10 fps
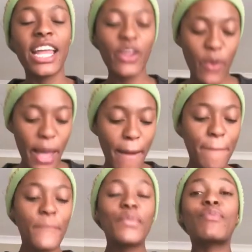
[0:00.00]
Anyway,
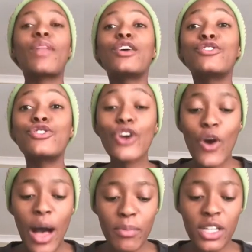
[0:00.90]

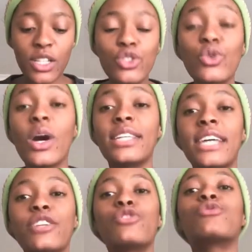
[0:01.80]
so I'm gonna do a
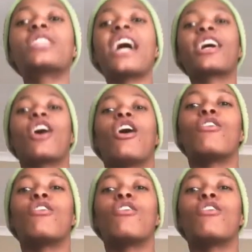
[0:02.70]
tattoo tag